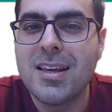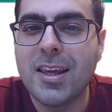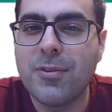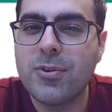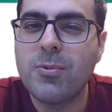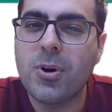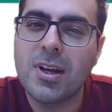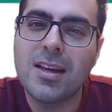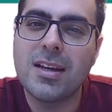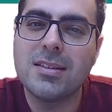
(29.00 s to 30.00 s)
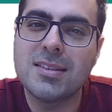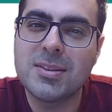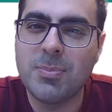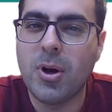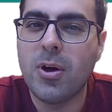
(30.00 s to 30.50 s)
if you're working at a
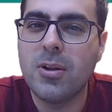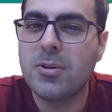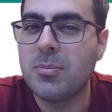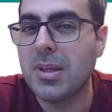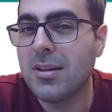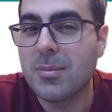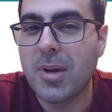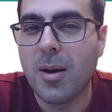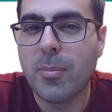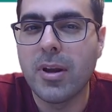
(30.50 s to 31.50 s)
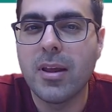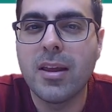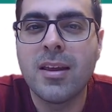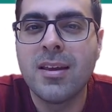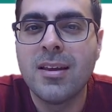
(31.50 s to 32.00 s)
small or medium
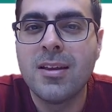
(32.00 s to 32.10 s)
company,